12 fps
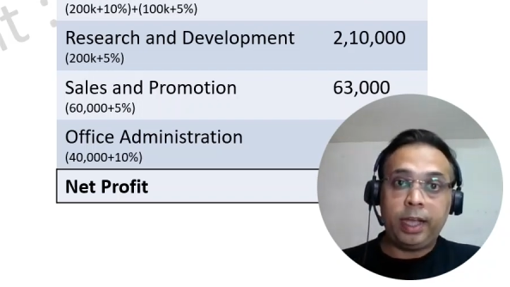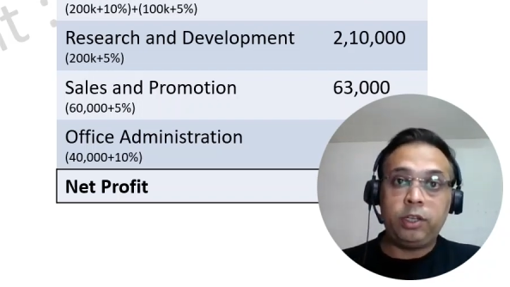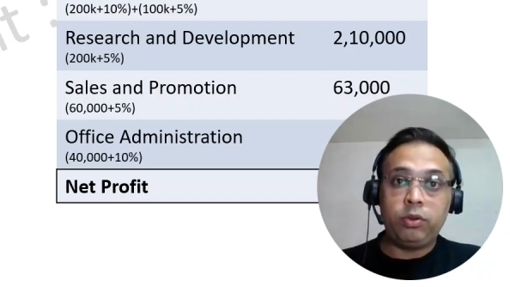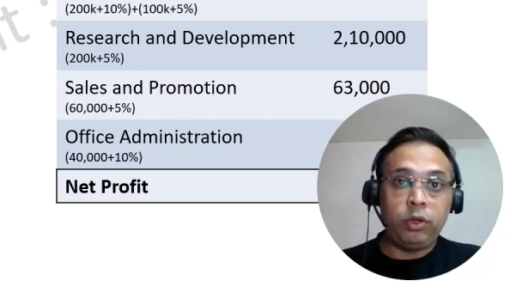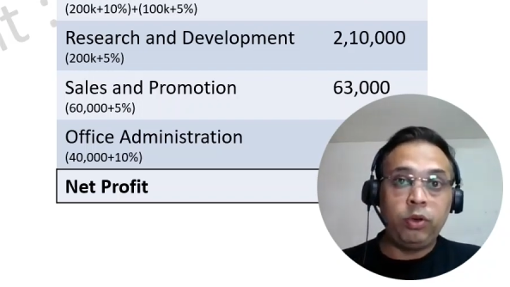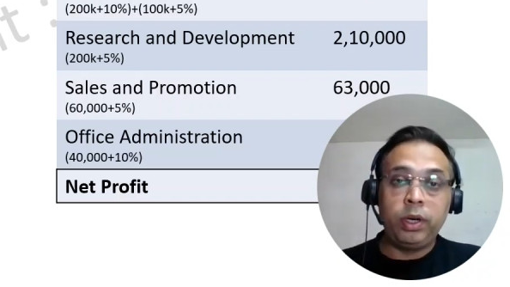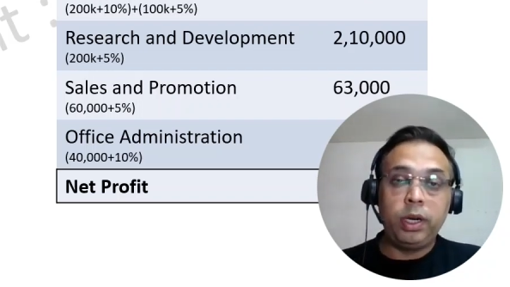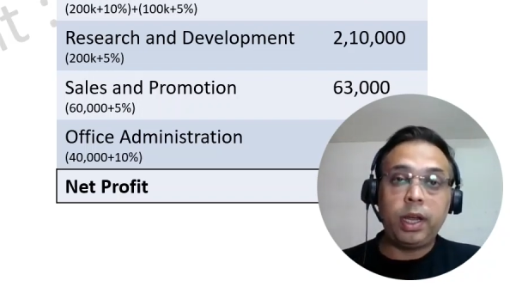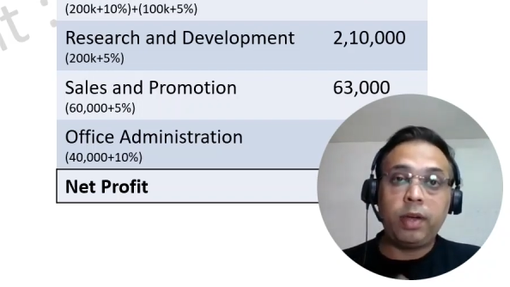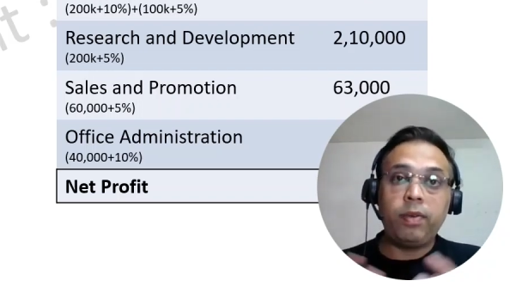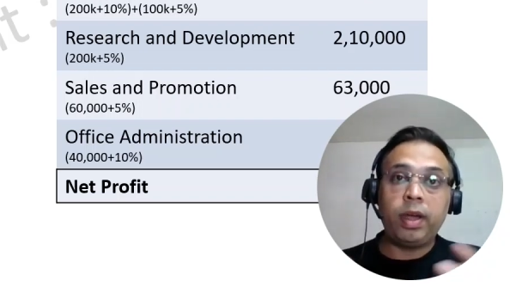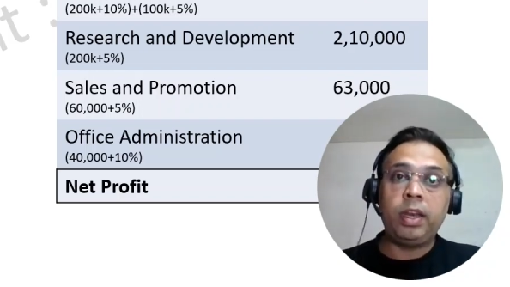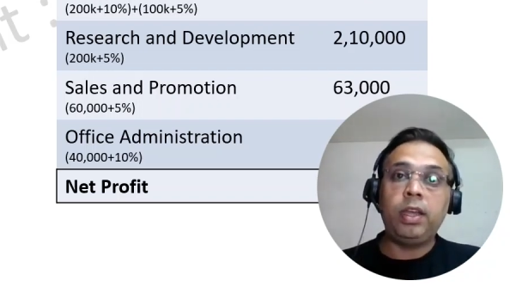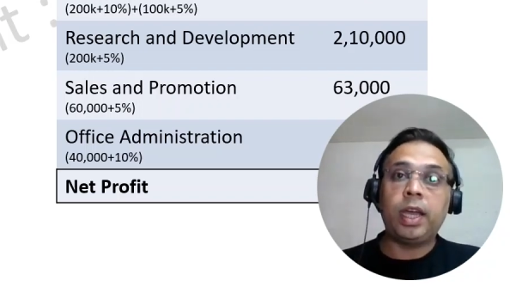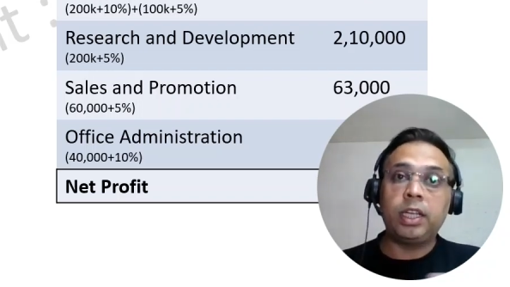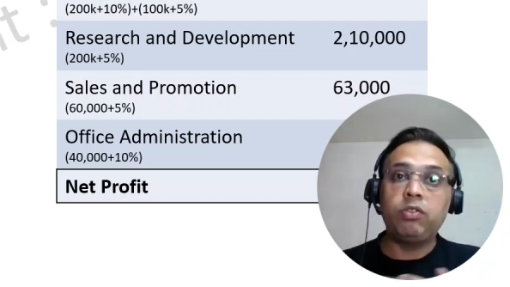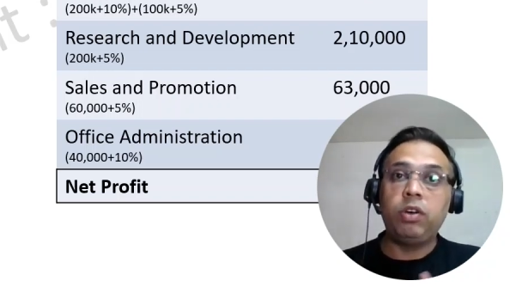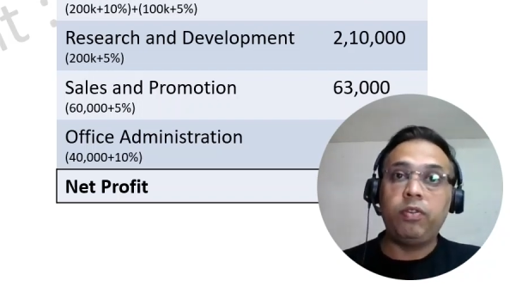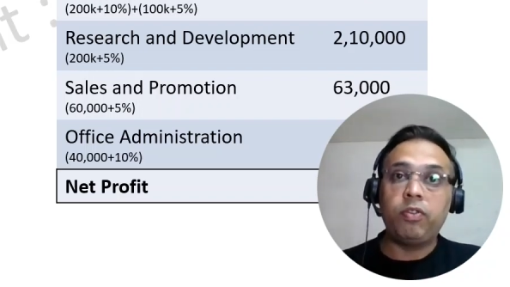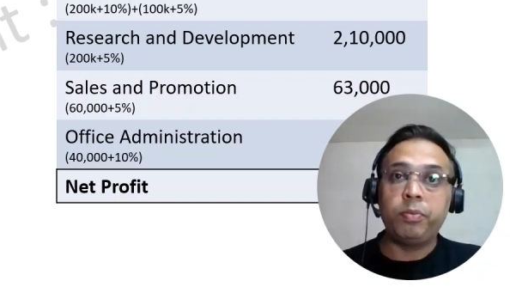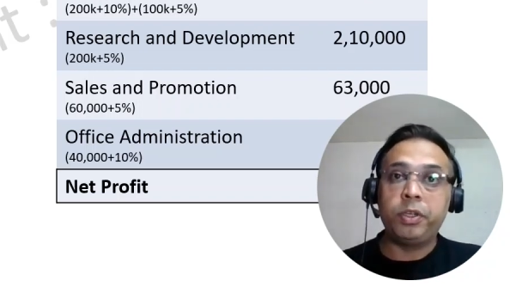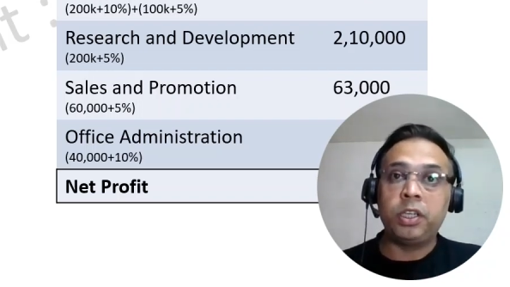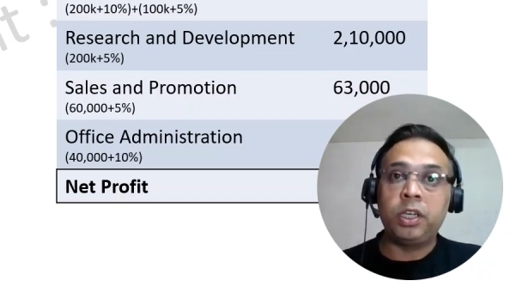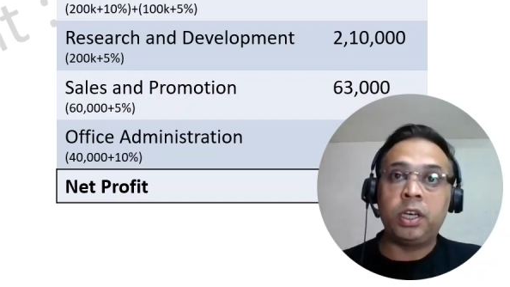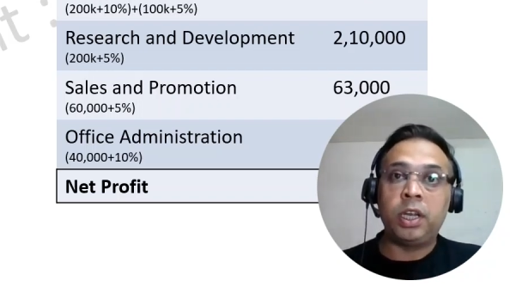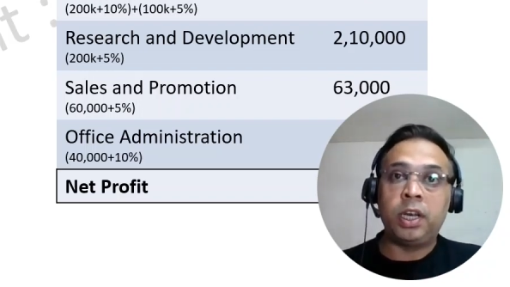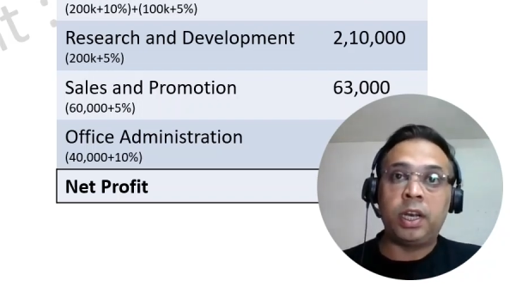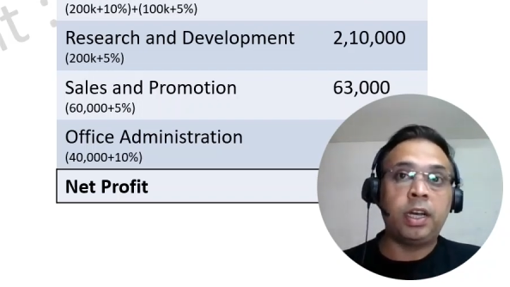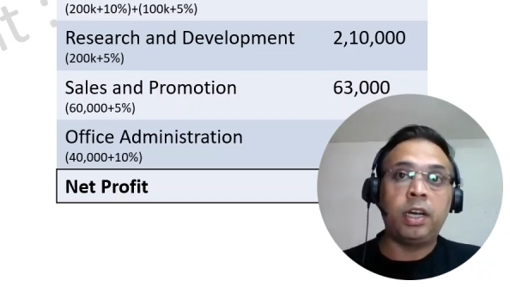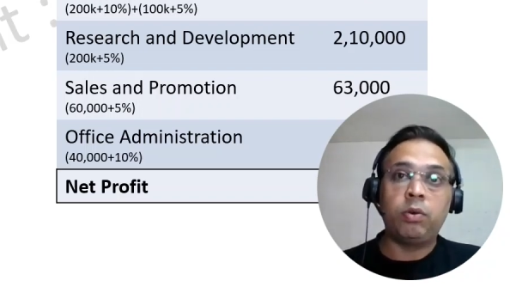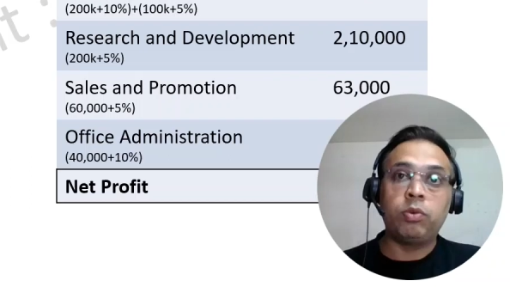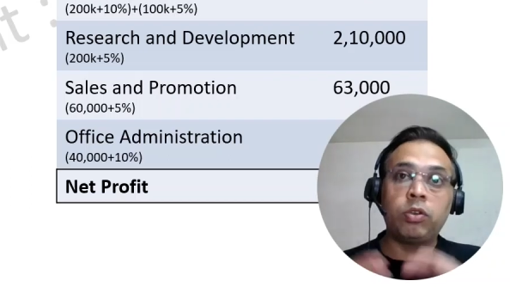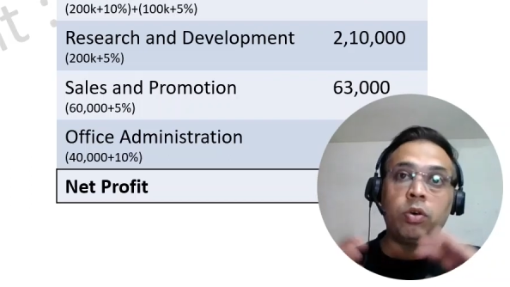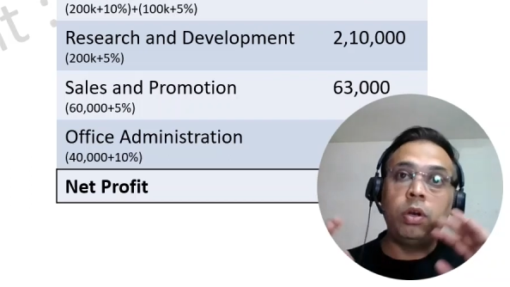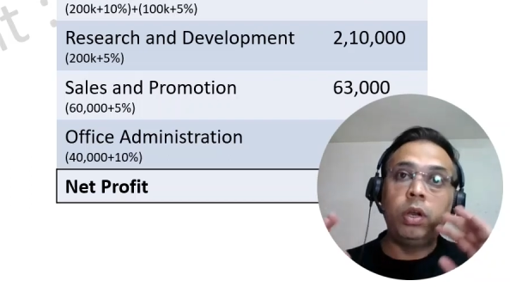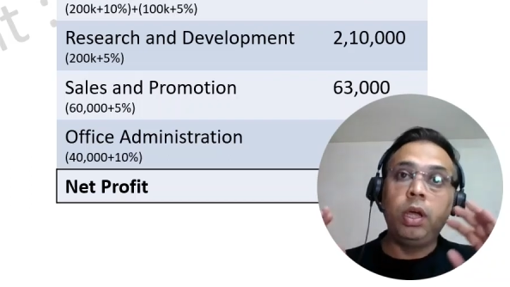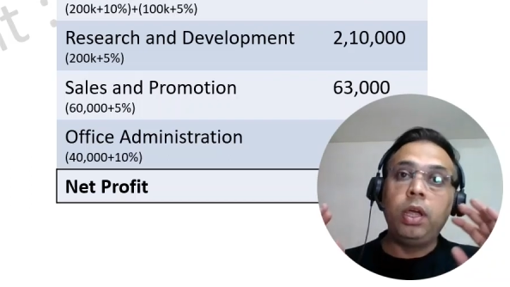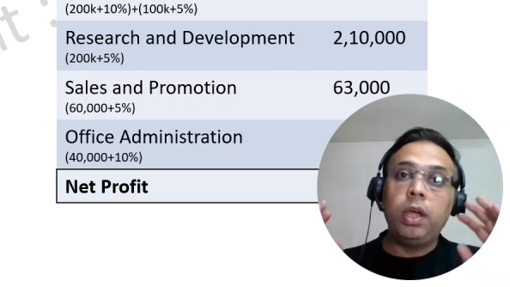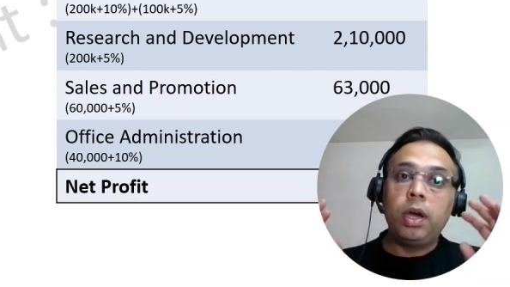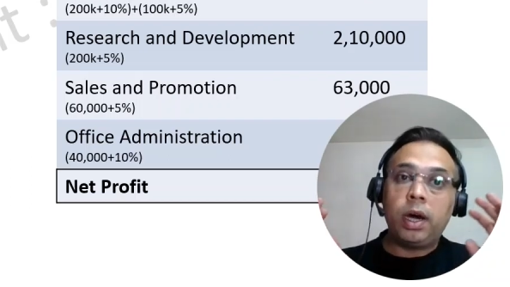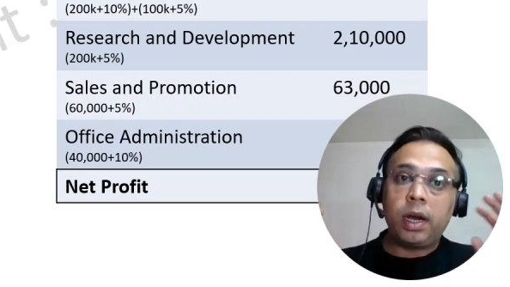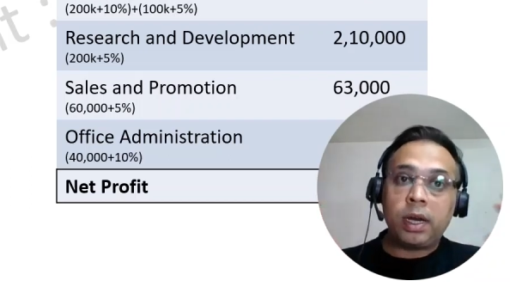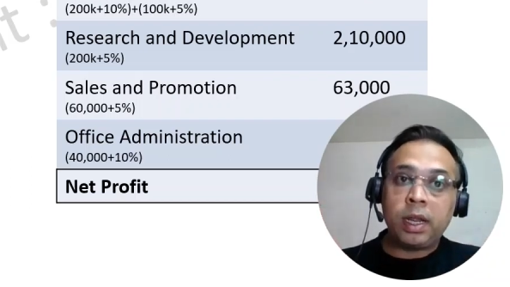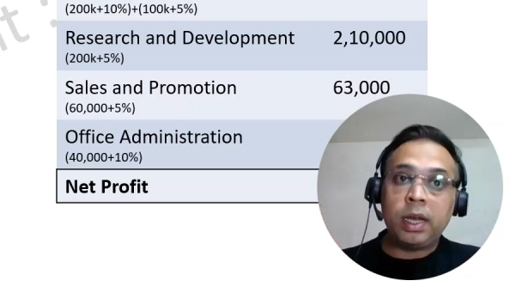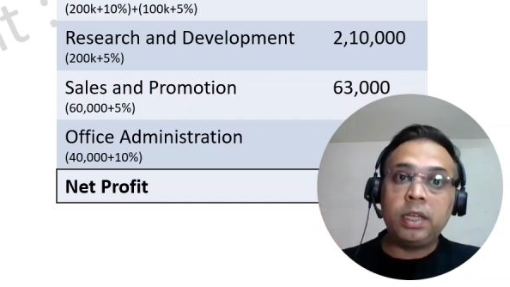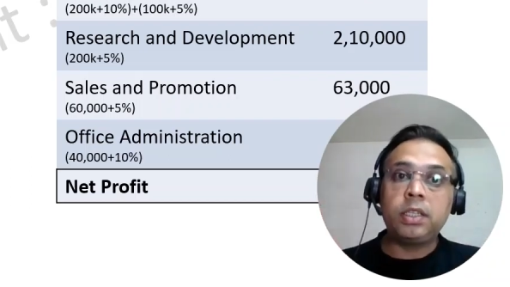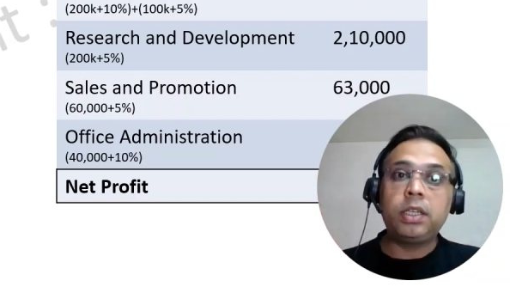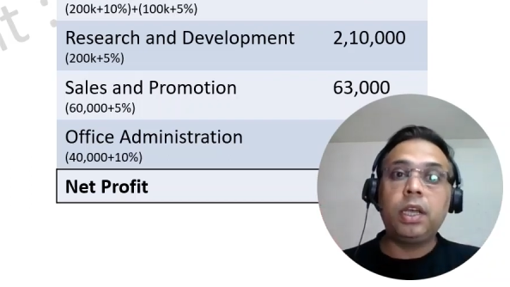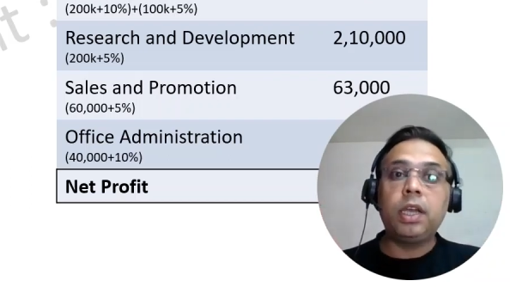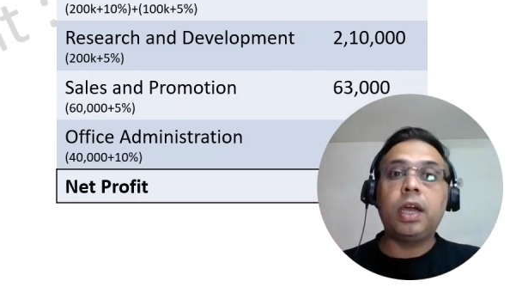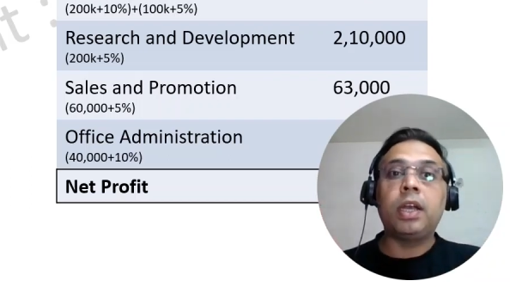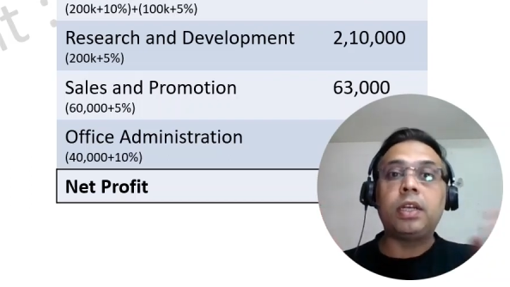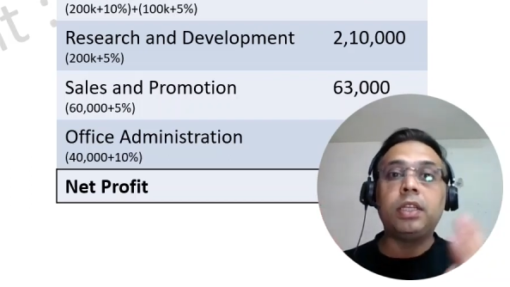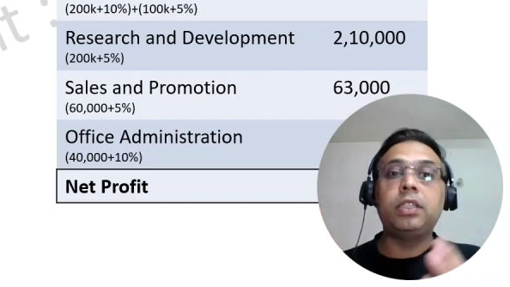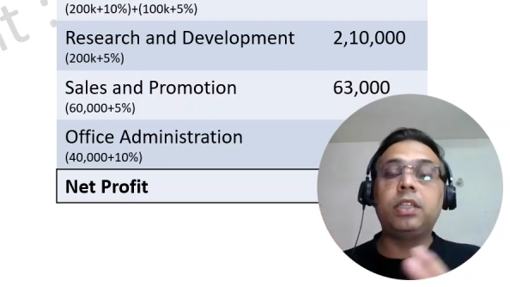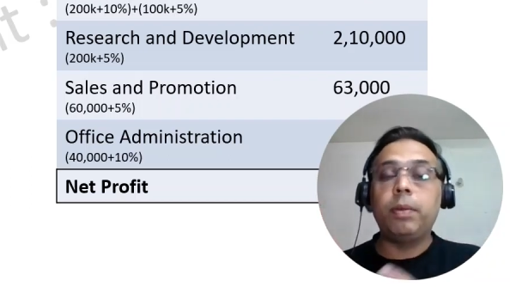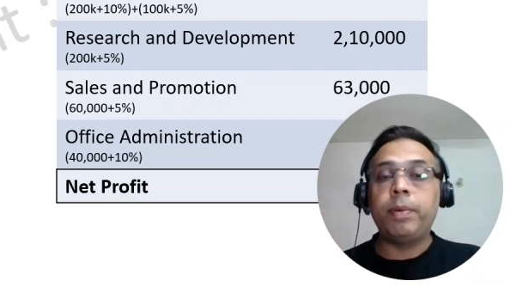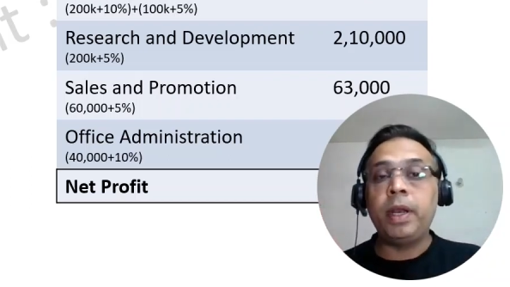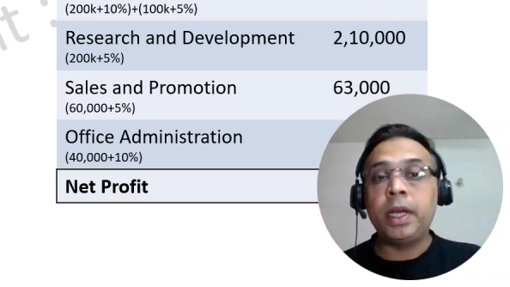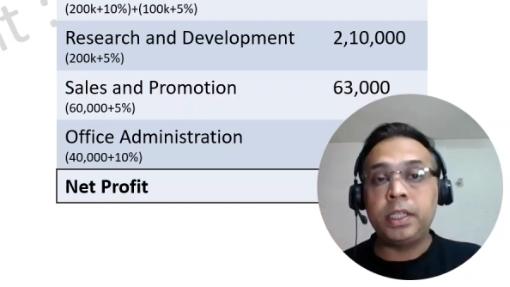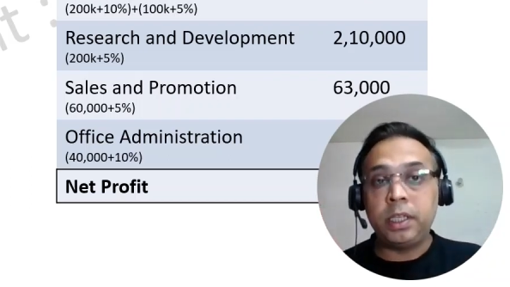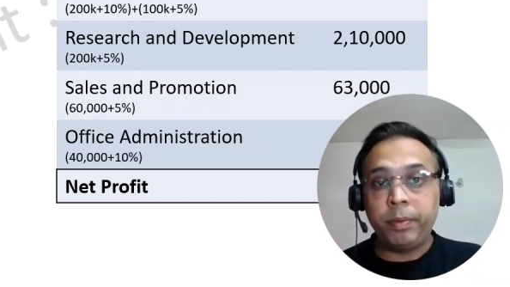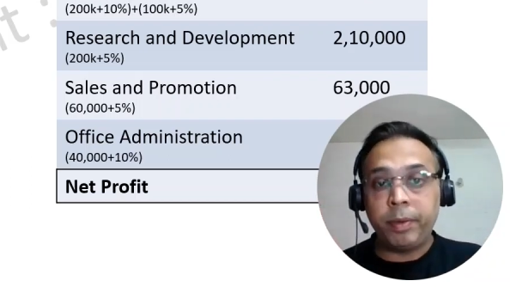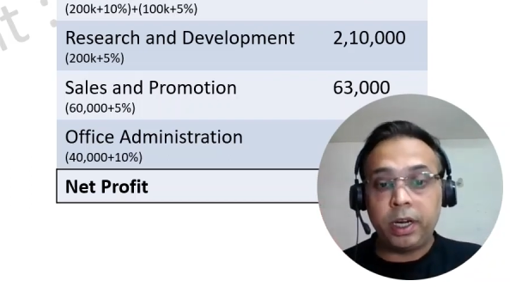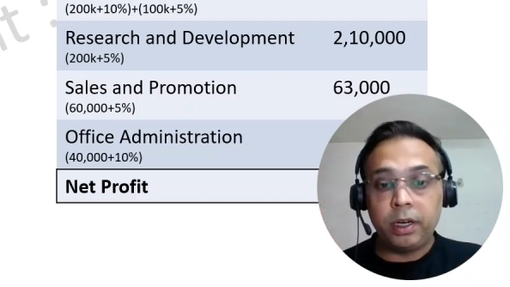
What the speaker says: You didn't have any actual information in hand. It was all a realistic and reasonable estimate.